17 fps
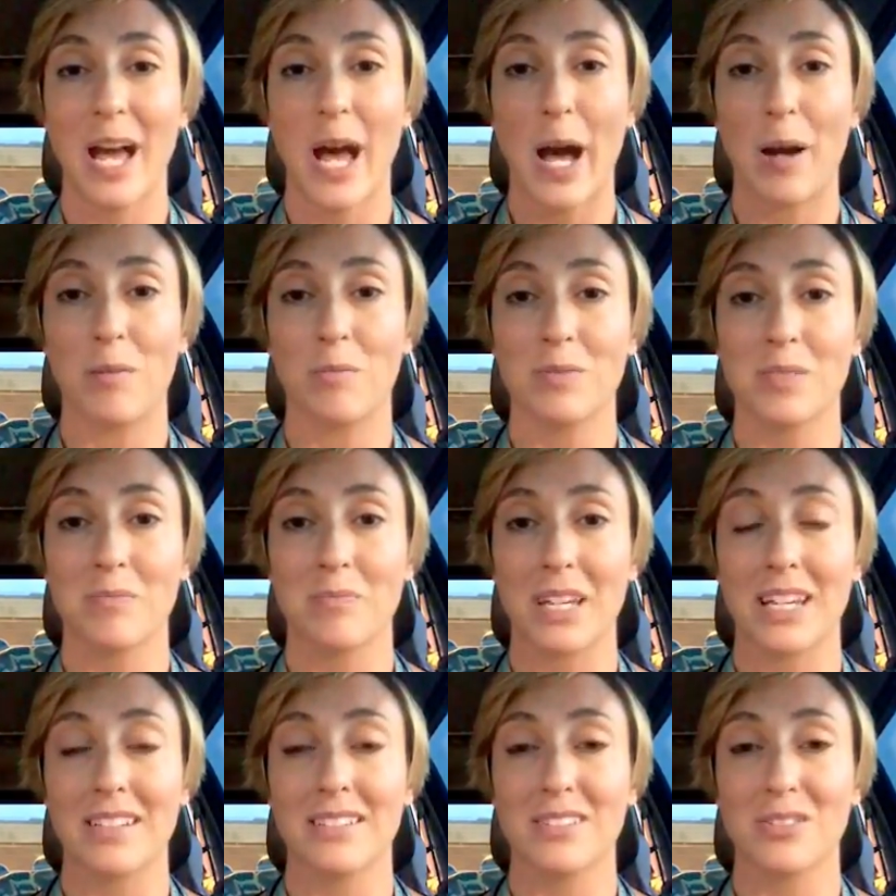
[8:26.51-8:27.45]
helped
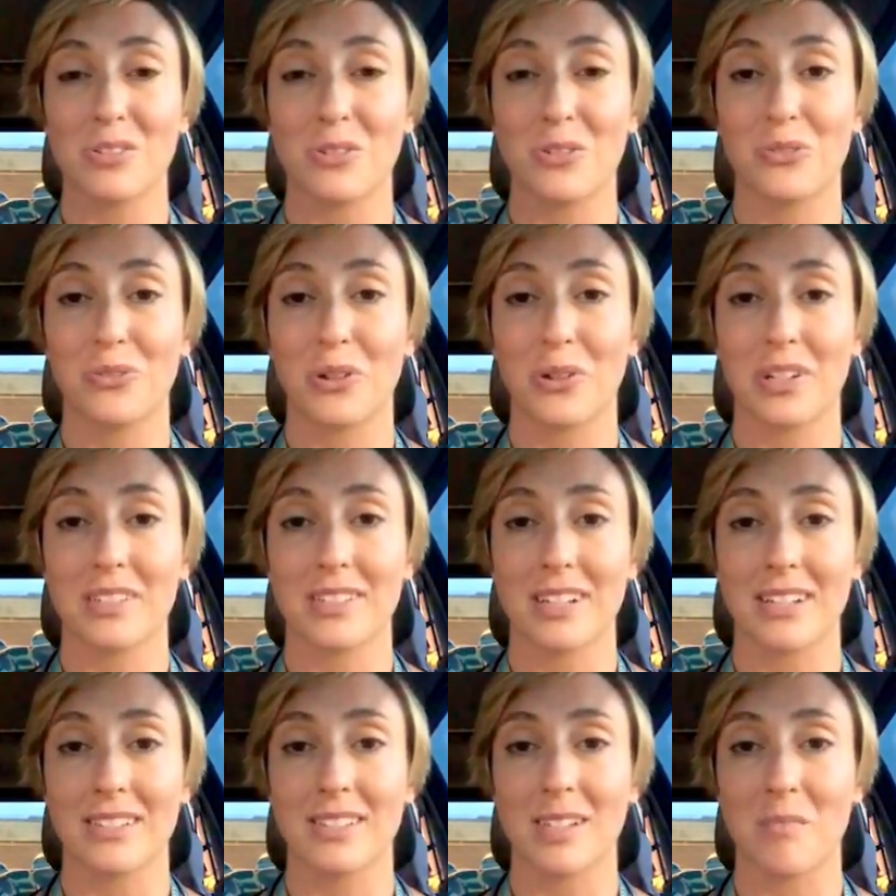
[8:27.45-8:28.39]
me to
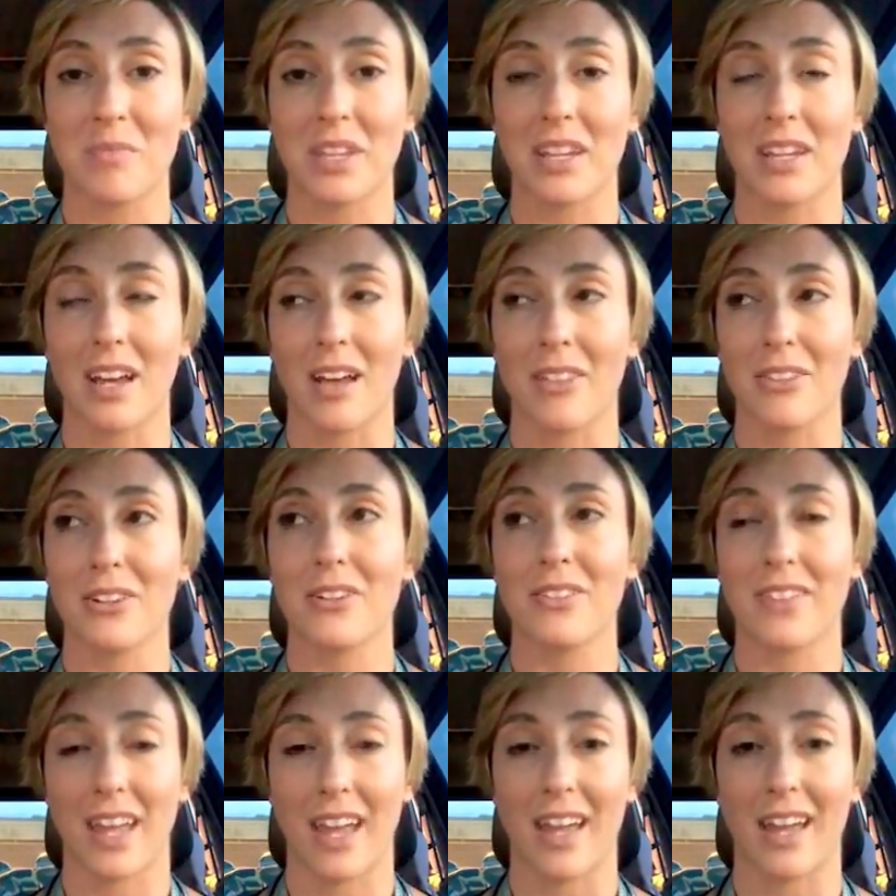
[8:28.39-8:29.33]
focus on something
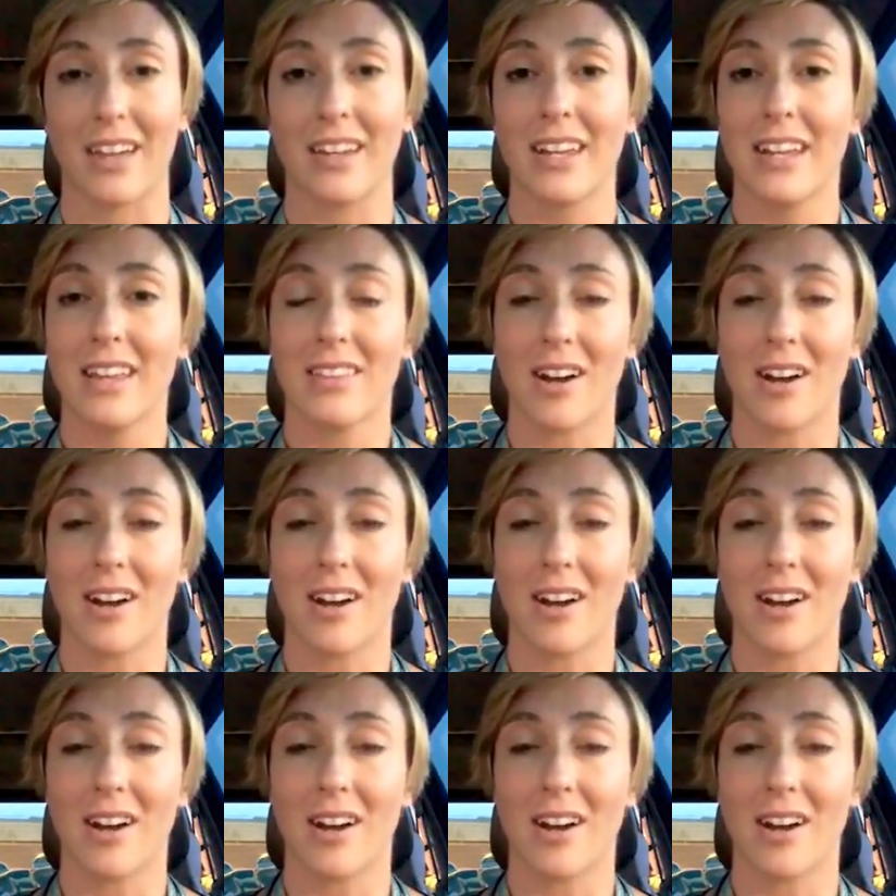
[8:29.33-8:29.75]
other than